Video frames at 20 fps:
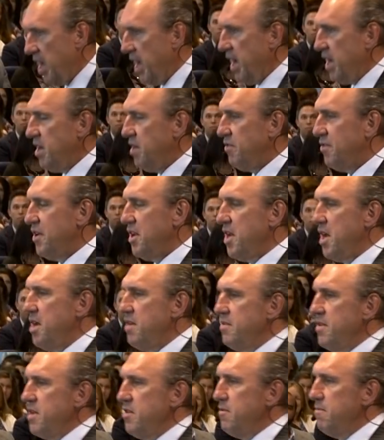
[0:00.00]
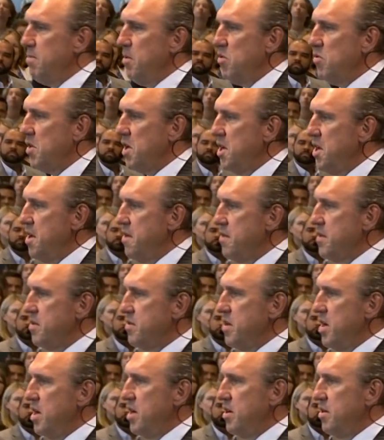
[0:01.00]
And he said, As I spoke in other
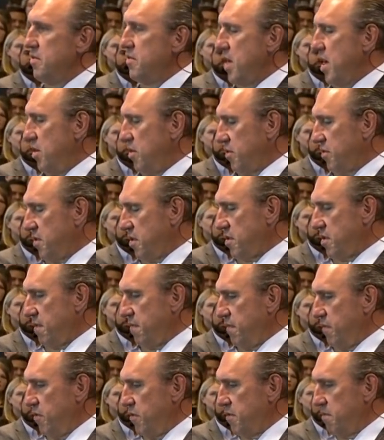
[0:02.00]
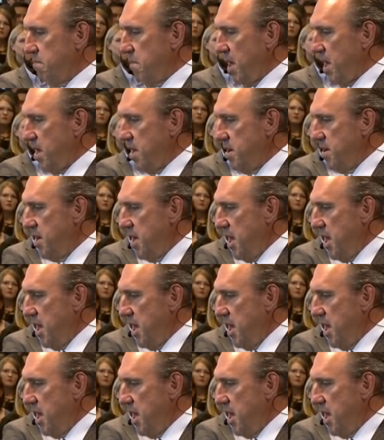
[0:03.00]
tongues, I looked at the first man.